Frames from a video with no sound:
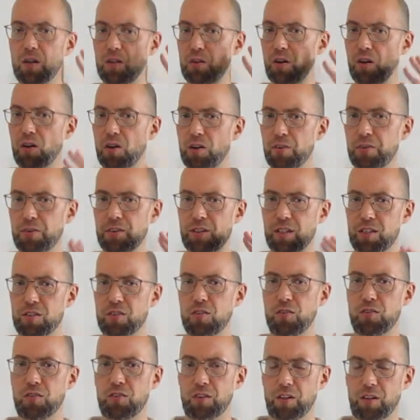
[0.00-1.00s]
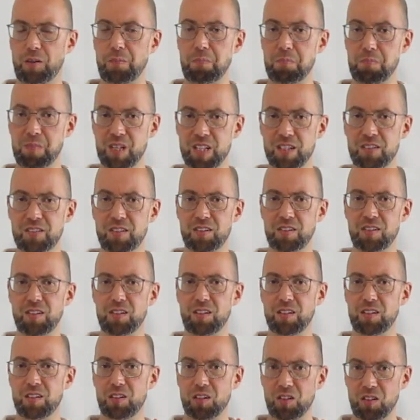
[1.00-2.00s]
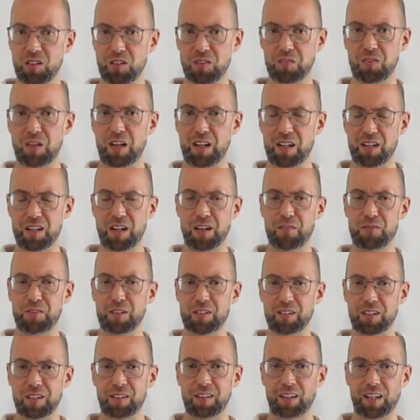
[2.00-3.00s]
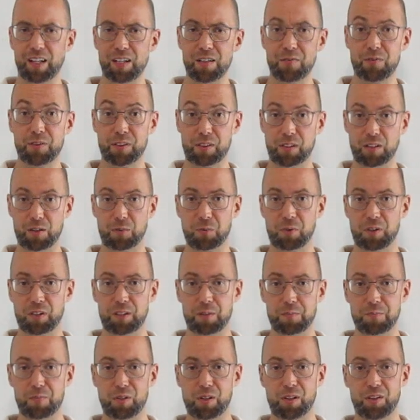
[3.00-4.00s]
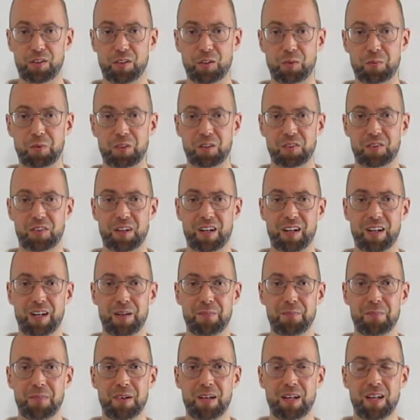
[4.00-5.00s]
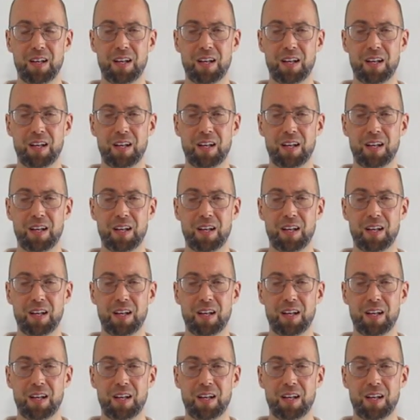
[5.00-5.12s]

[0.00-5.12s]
all the reductions you're going to meet in everyday life are going to work in polynomial time.